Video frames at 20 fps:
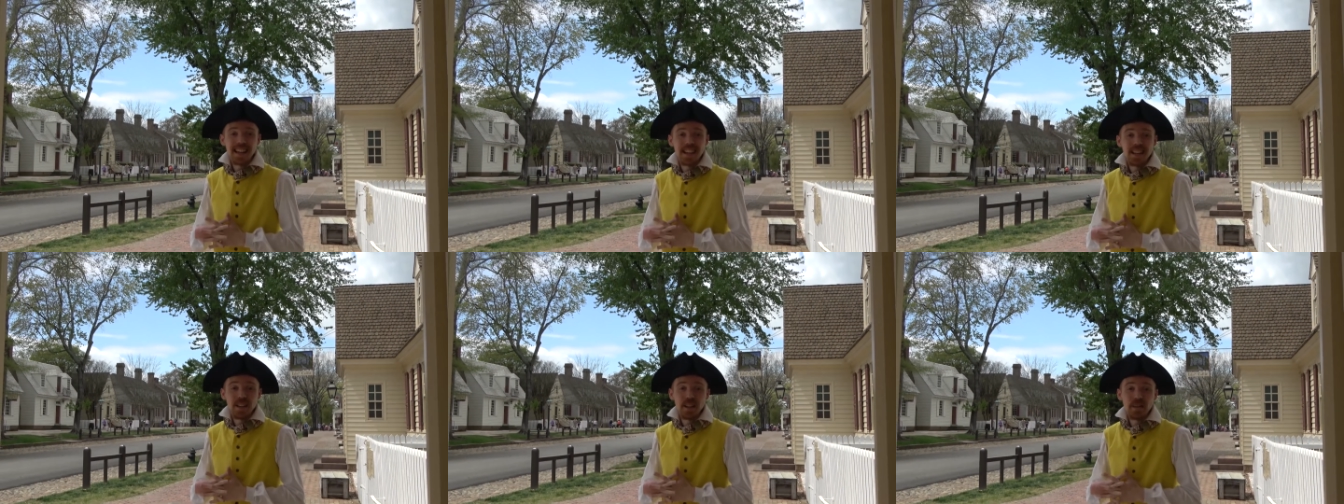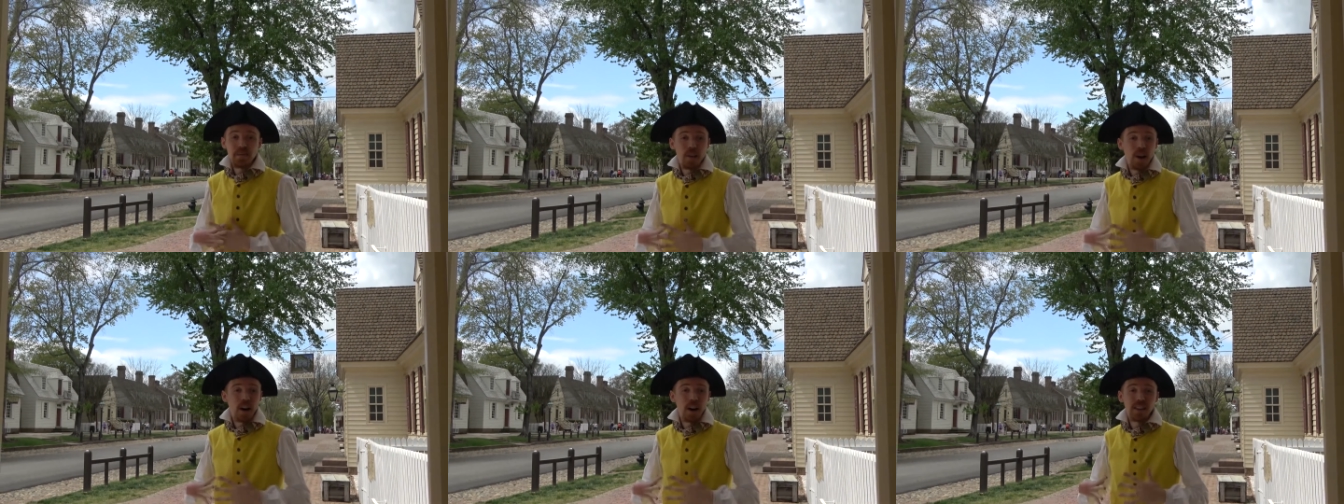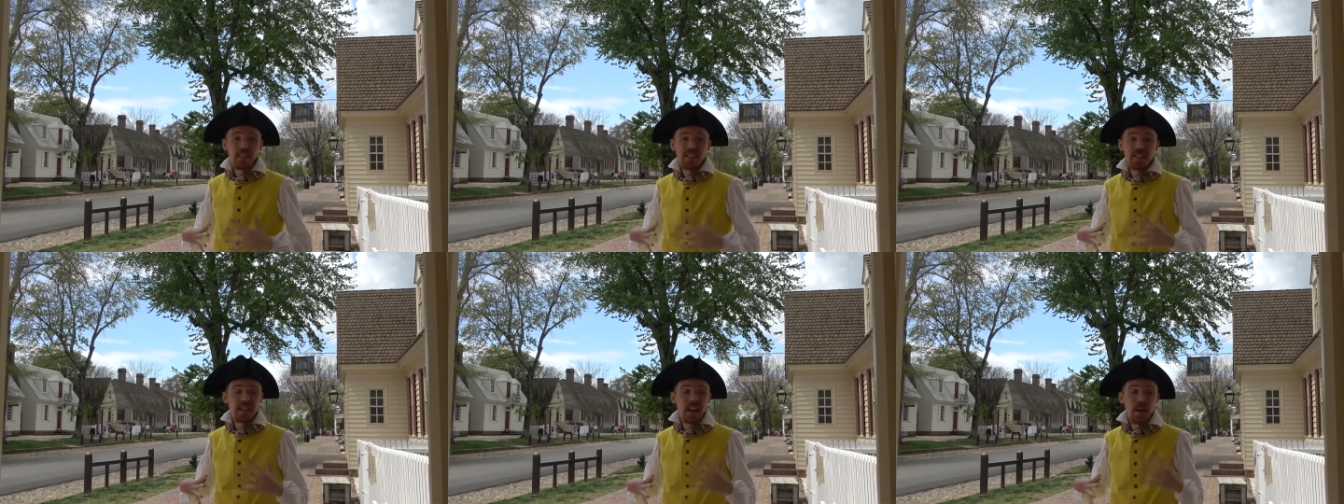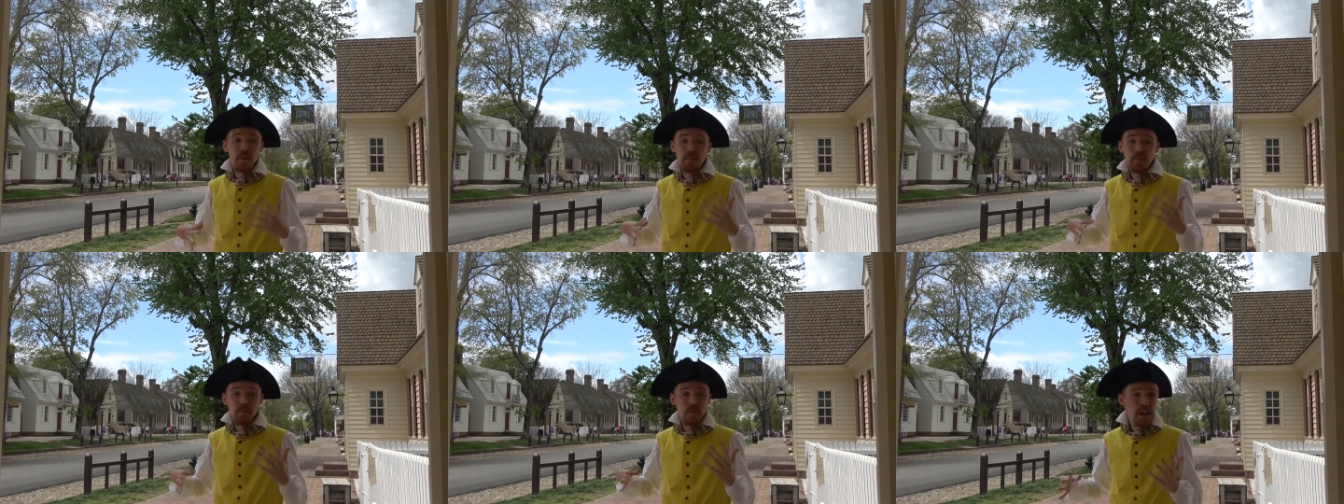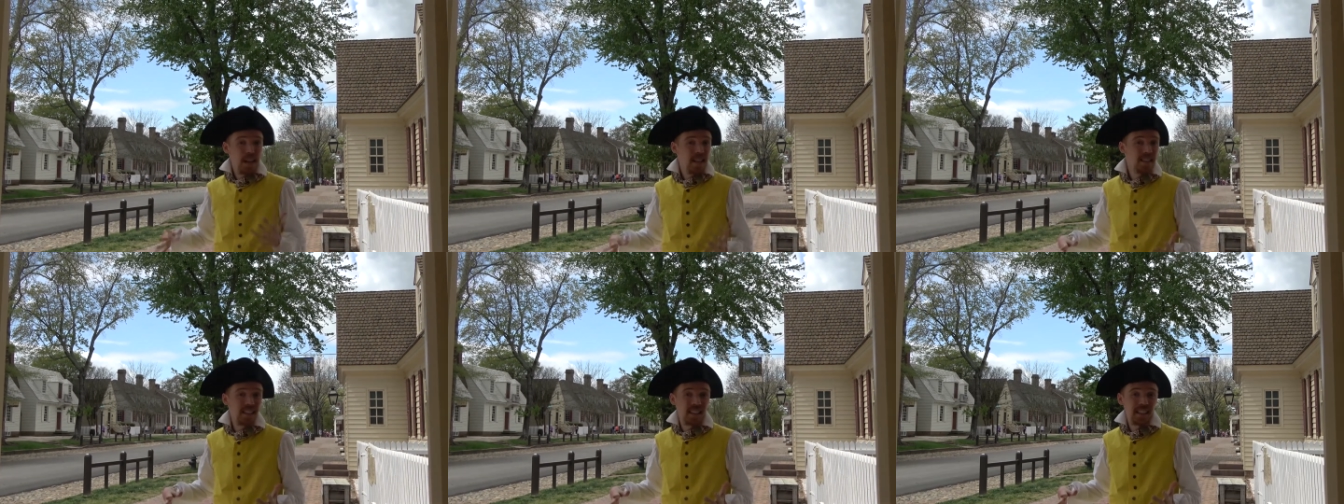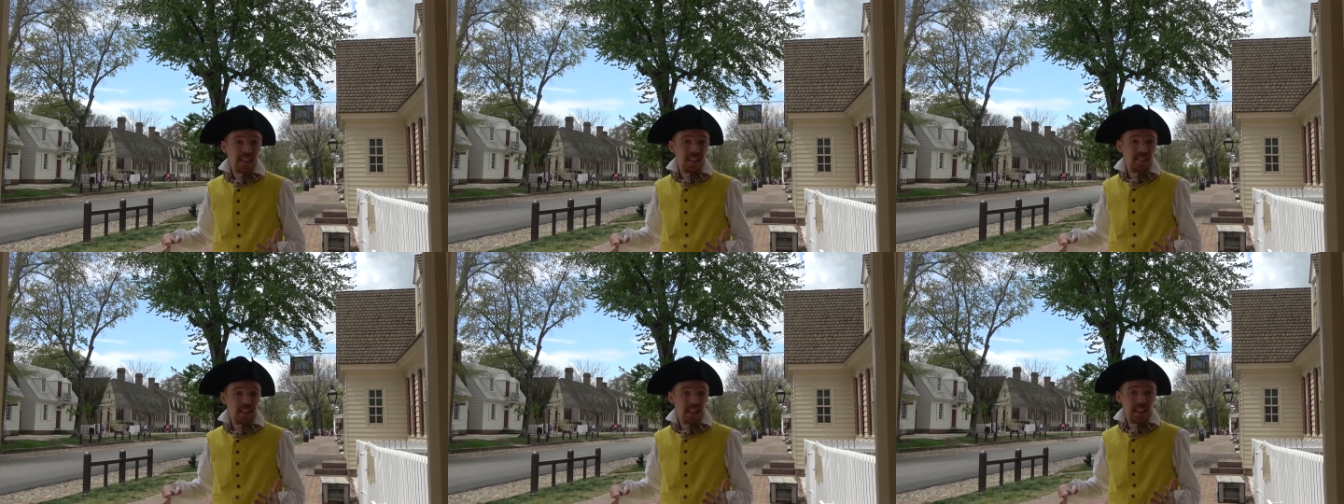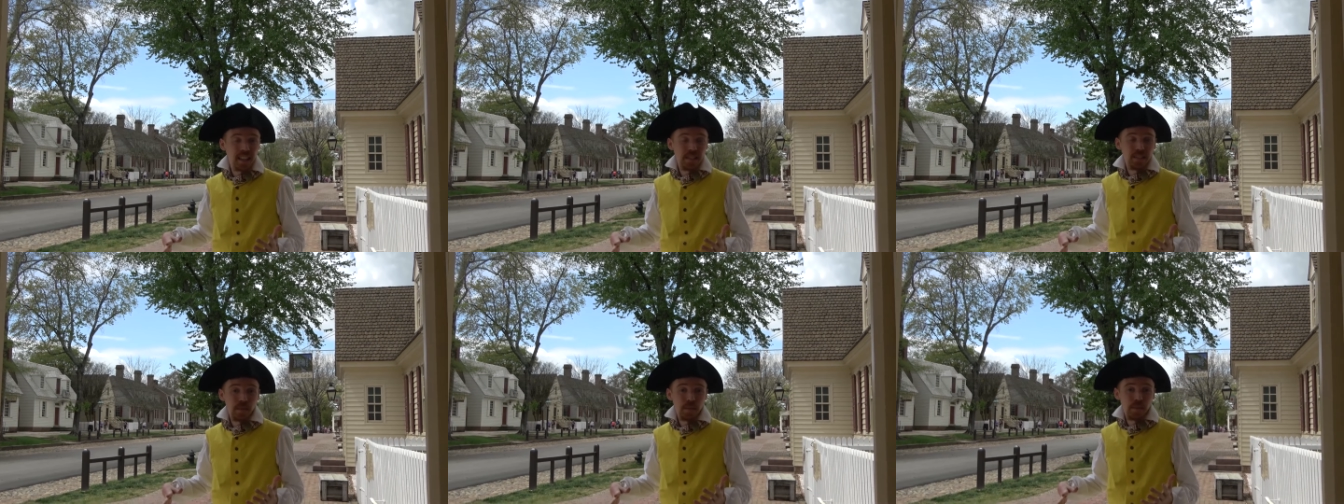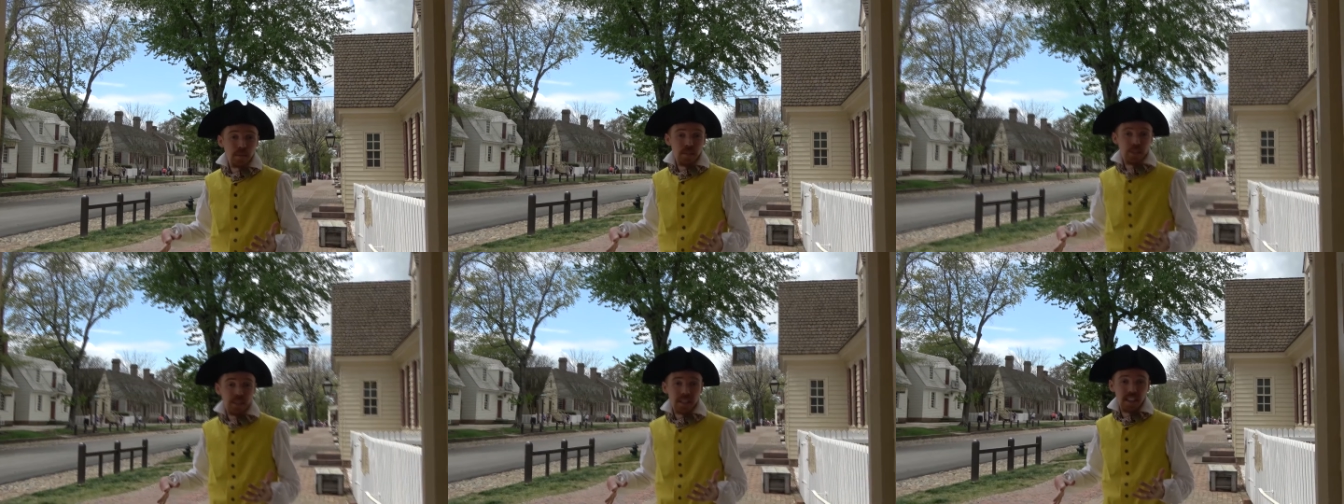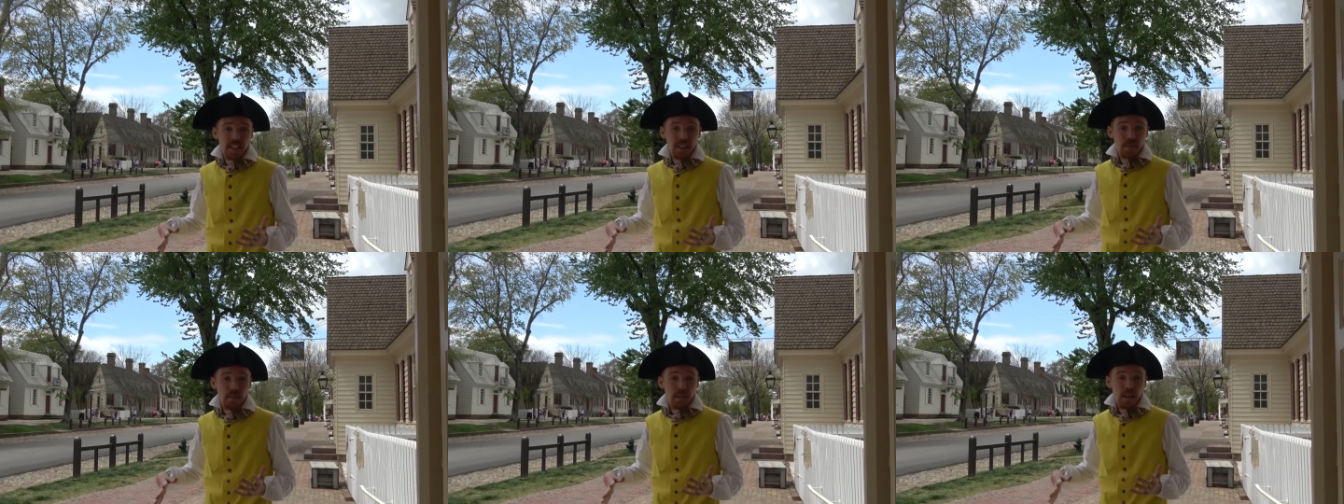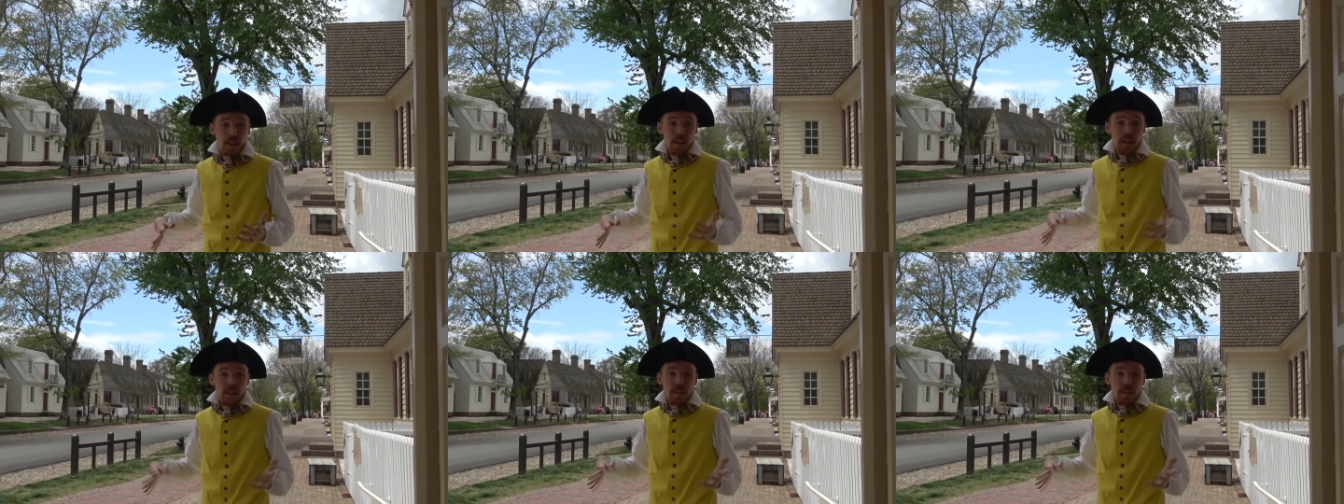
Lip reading: another part of this amazing living history museum.